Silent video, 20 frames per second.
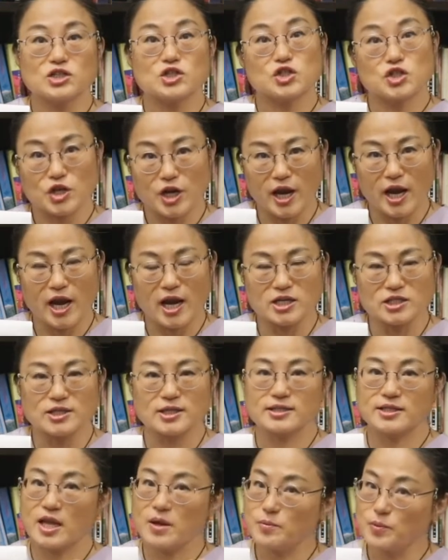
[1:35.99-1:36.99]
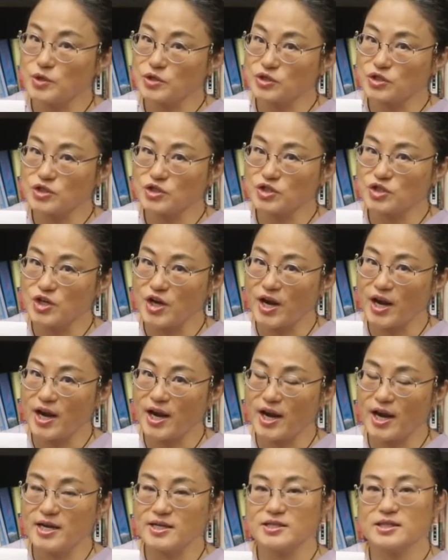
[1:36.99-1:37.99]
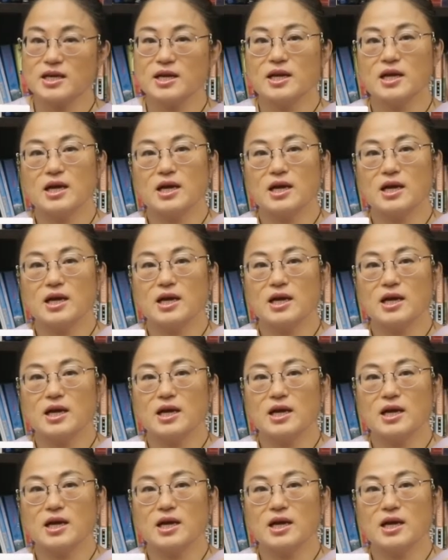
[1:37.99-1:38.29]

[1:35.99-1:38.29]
change, temperature change,